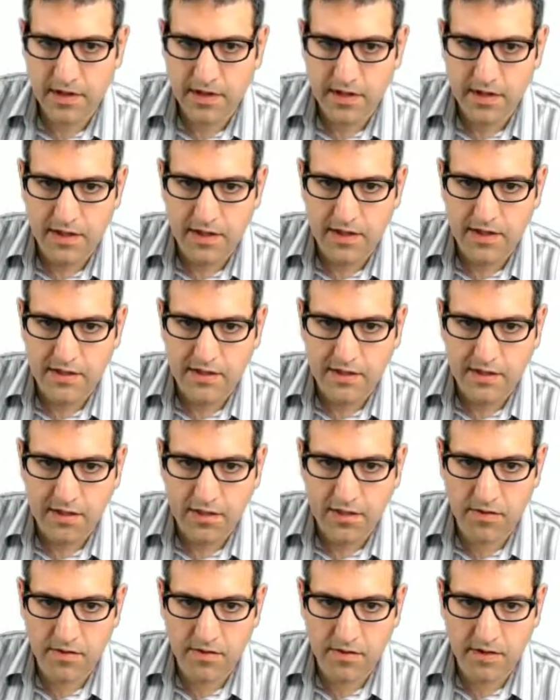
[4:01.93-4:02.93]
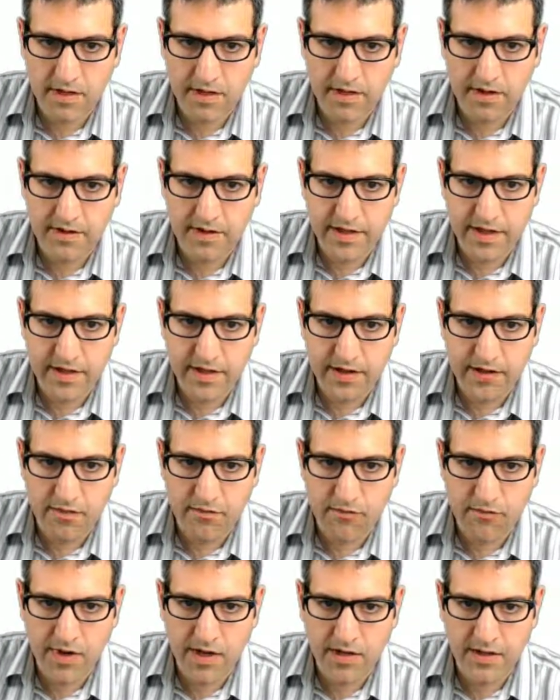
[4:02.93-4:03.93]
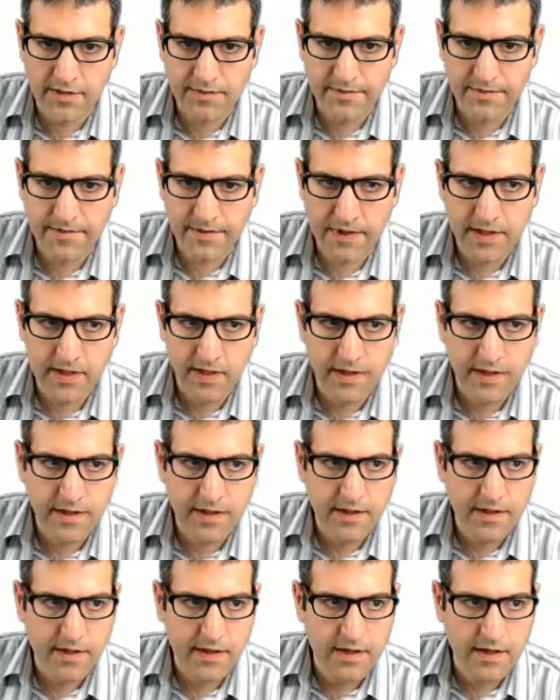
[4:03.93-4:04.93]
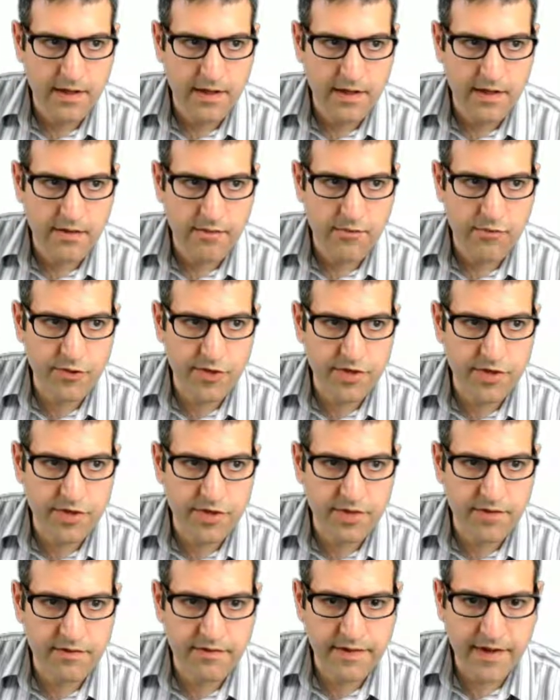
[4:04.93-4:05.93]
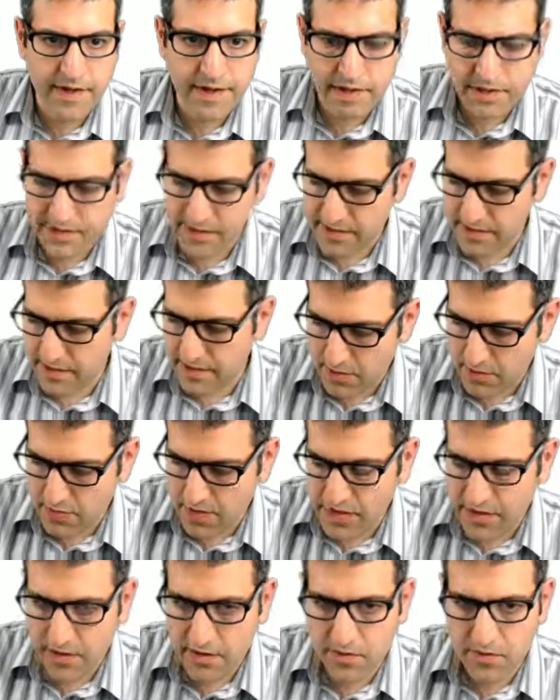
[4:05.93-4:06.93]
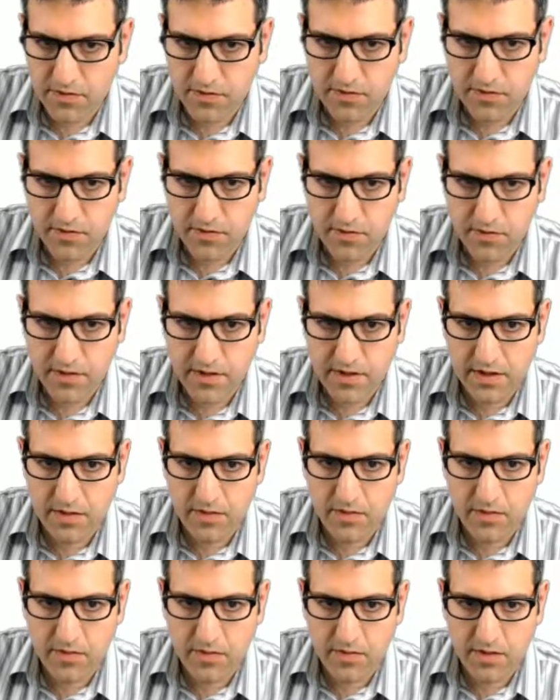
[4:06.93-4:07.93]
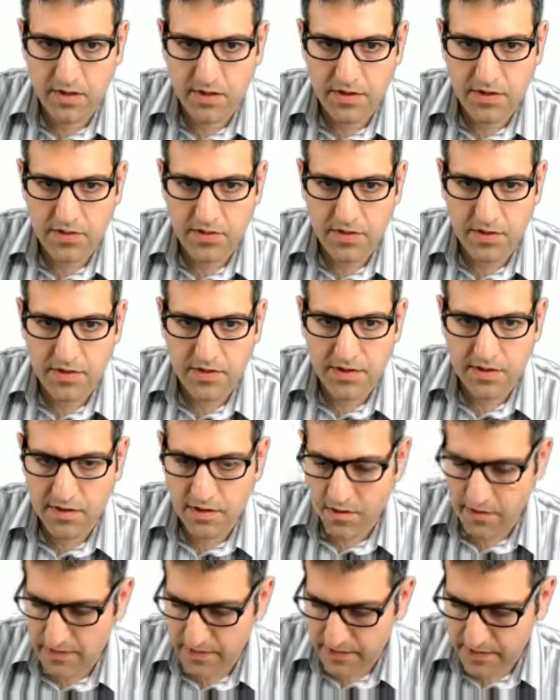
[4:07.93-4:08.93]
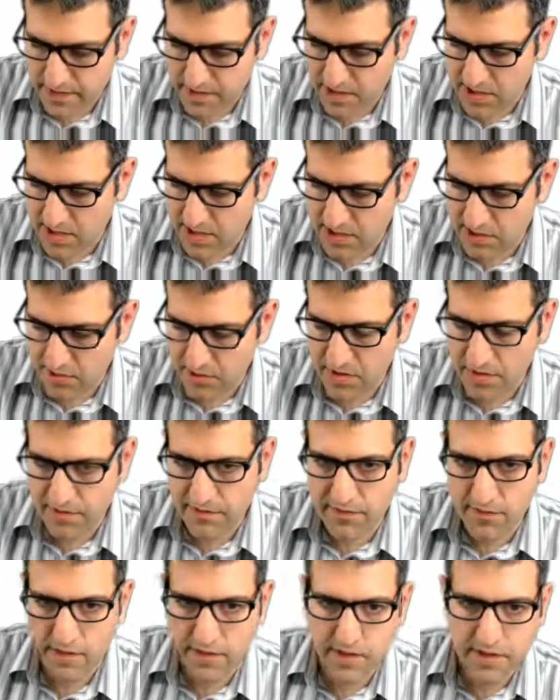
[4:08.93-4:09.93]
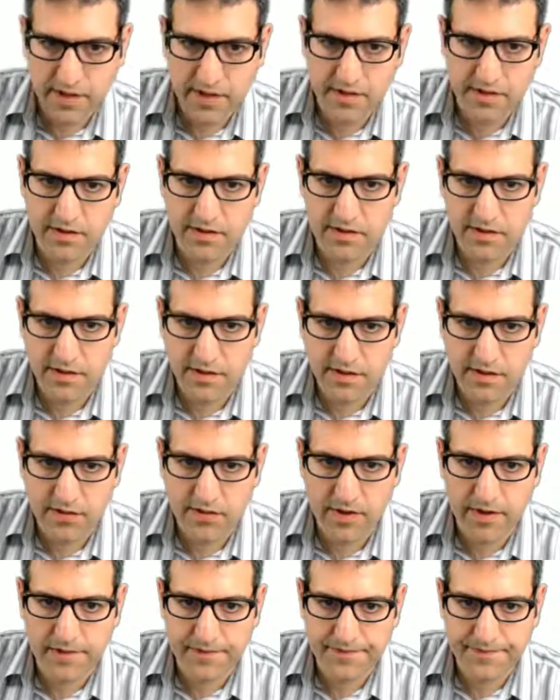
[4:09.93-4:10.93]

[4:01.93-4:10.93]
is on area 1. And the bridge interface 22.22.22.0/24 is on area 1.